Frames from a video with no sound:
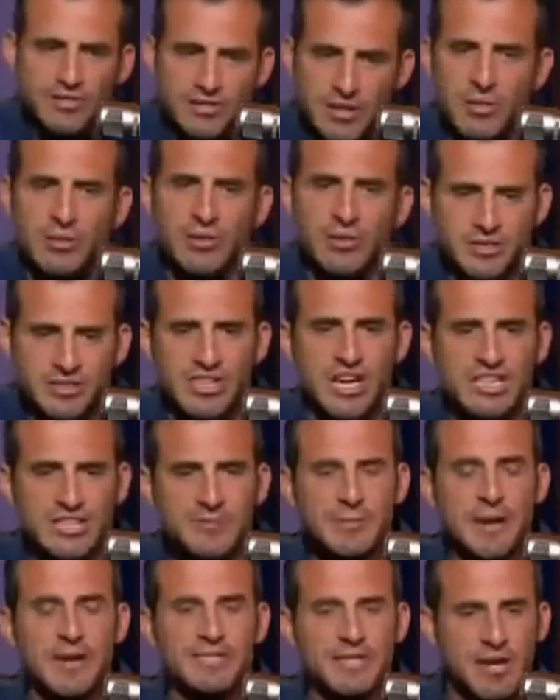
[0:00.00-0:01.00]
So you're
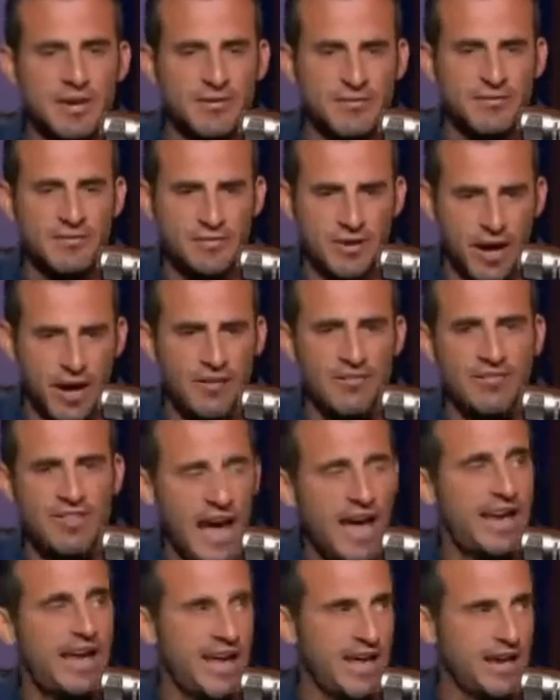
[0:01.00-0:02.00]
suspect of
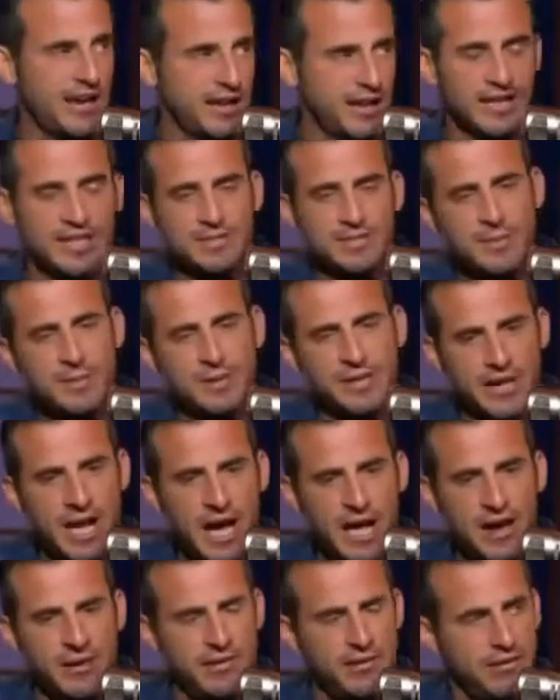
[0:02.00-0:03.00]
that analytics, but
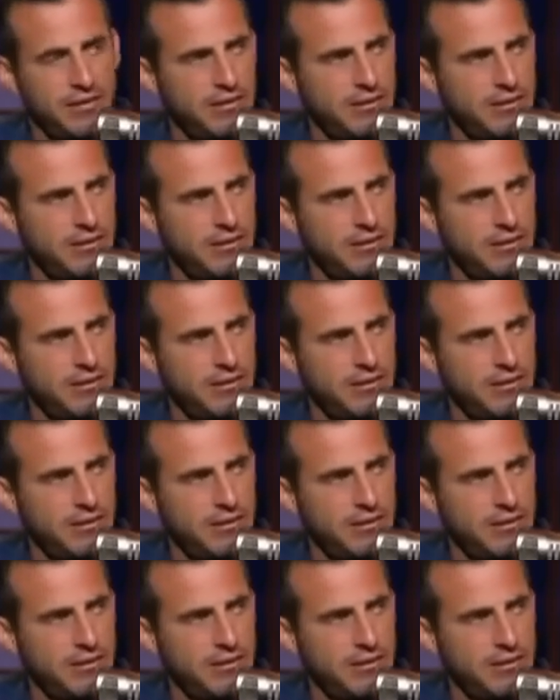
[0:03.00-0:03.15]
not